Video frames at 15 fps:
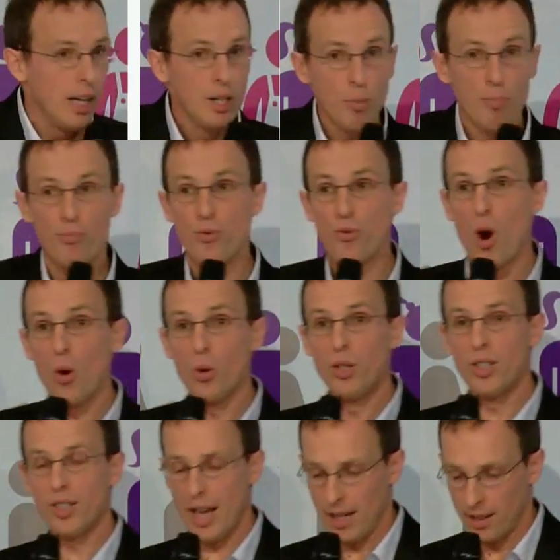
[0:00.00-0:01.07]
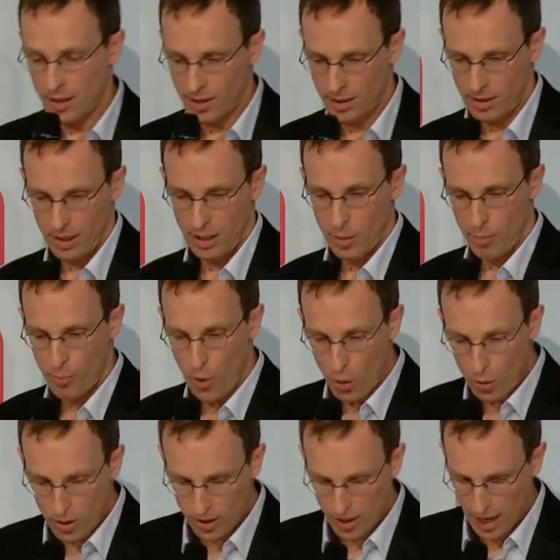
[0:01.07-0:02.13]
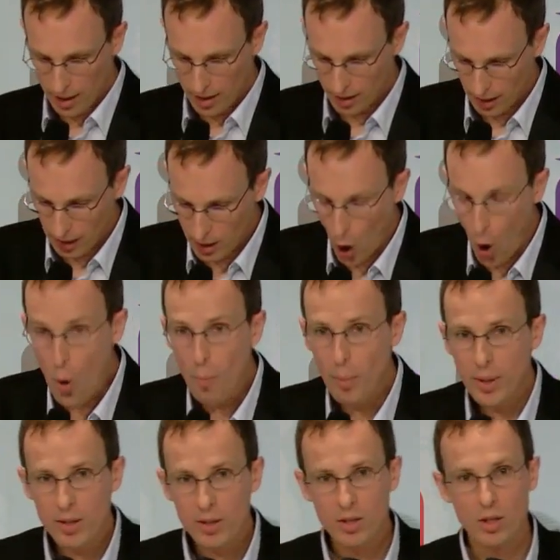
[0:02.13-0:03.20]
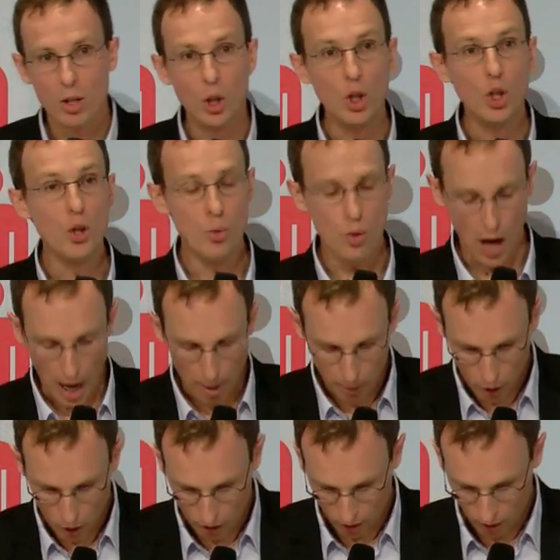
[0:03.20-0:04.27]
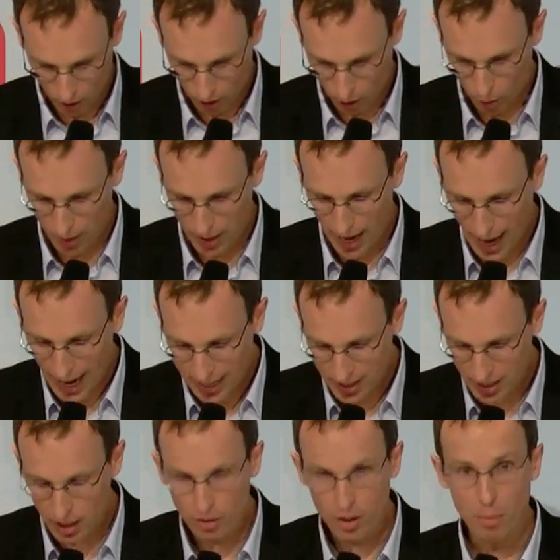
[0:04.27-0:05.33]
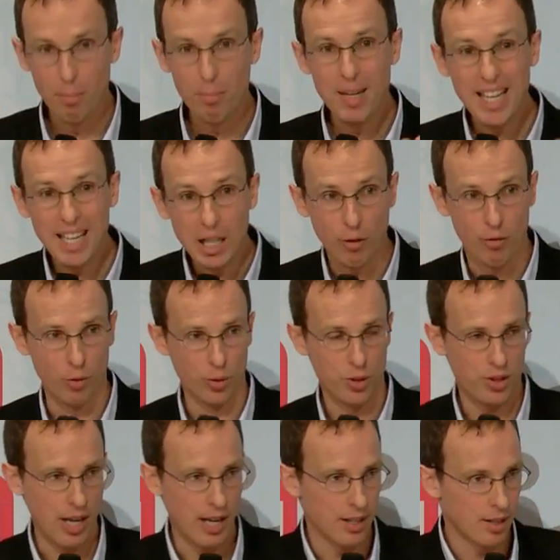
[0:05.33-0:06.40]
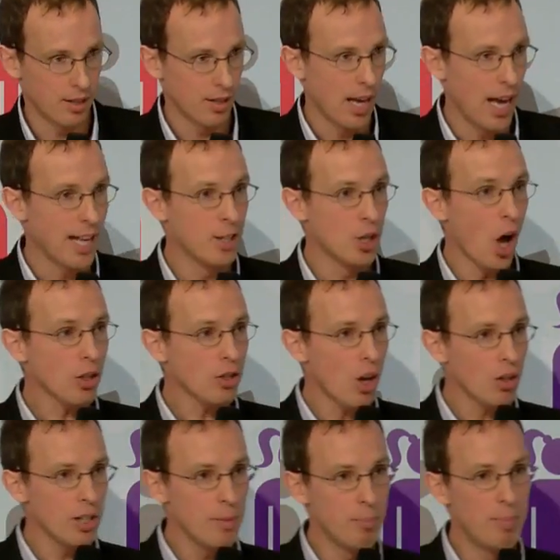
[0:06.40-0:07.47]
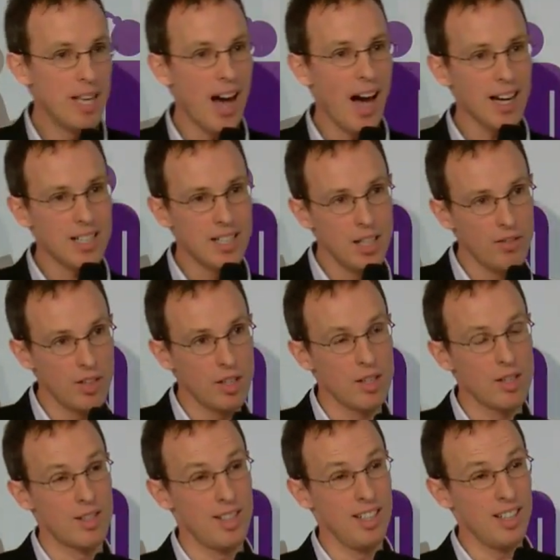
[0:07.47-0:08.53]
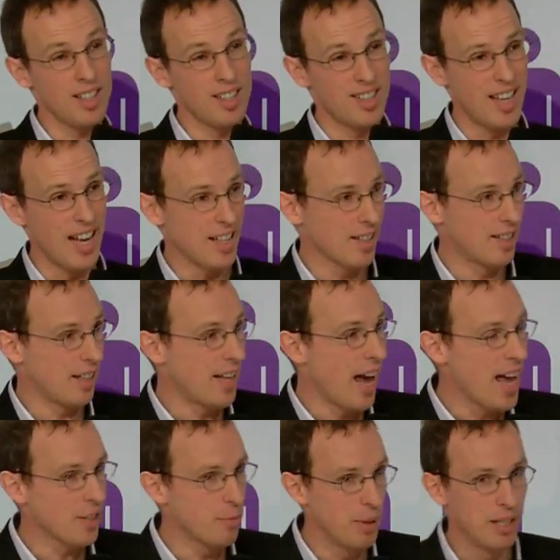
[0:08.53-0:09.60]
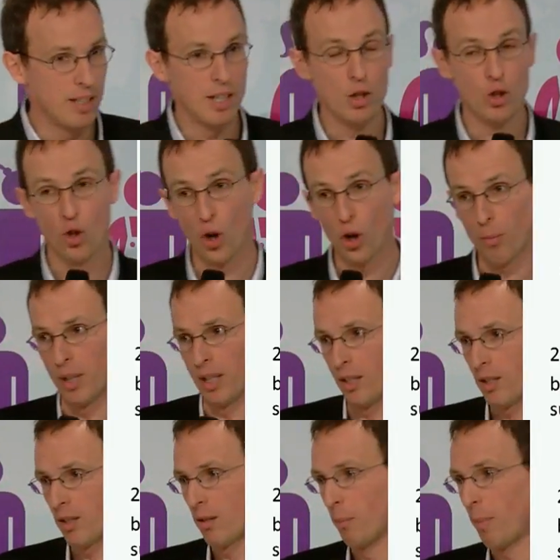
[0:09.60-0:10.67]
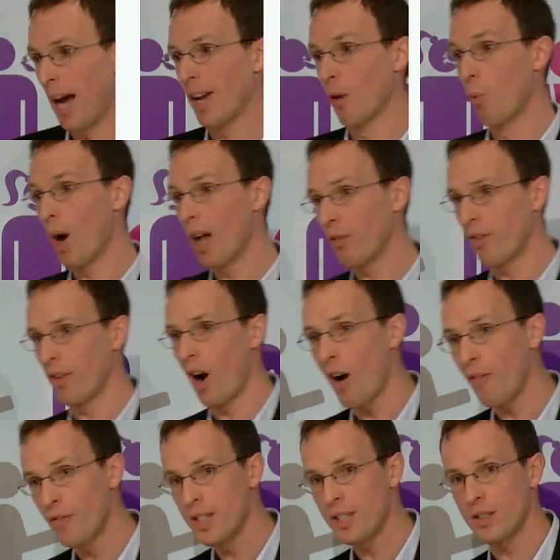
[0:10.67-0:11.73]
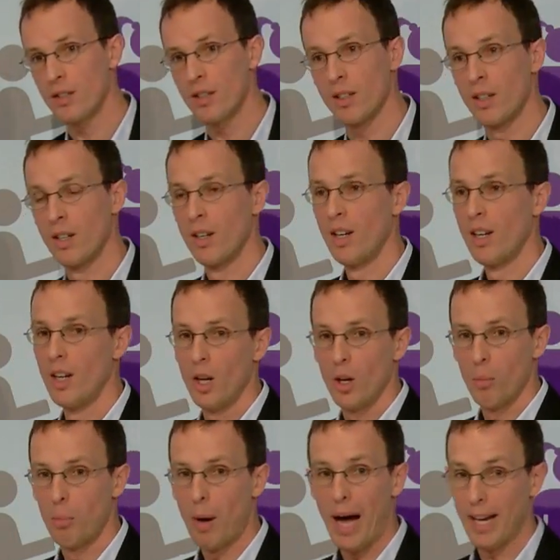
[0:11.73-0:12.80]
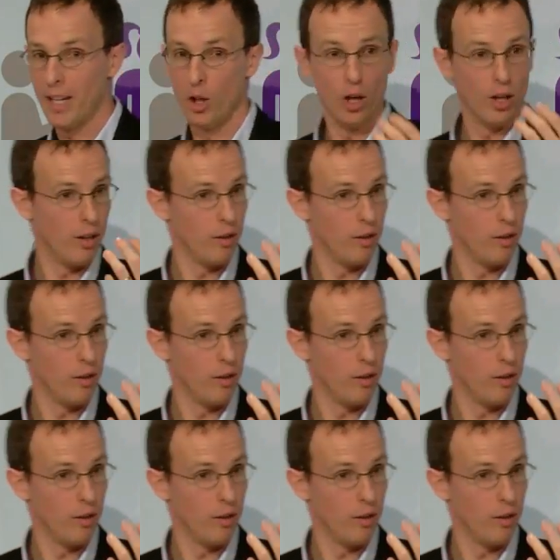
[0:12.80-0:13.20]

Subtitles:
a broad sense, it opens new options to be active in a meaningful sense, and not only be active in a sense that has been determined by a welfare officer, by a